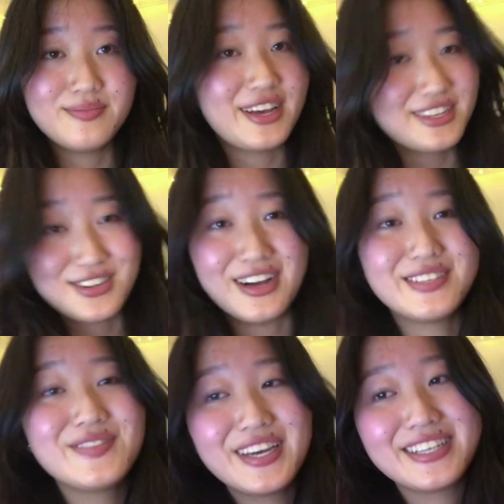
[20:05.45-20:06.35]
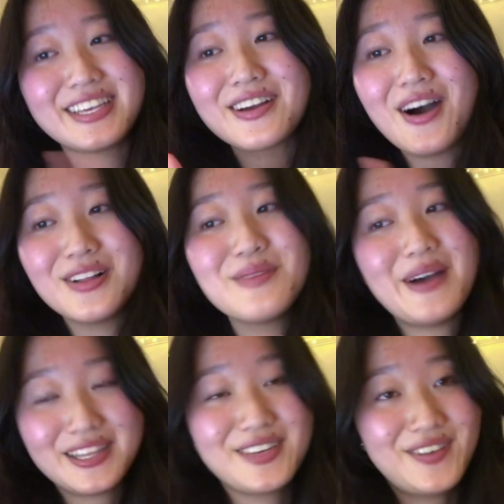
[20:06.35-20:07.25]
Like, trust me, it's like all
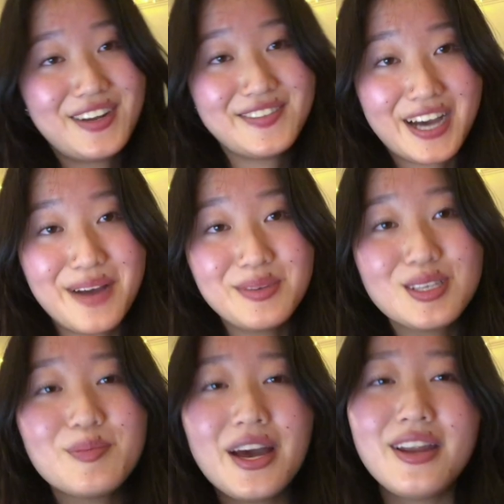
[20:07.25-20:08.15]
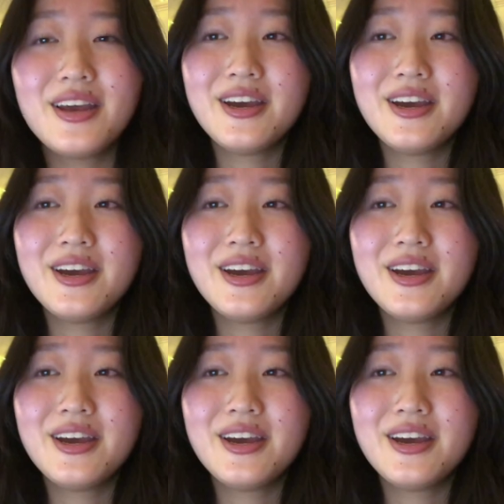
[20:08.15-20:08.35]
about the amount of time you spend.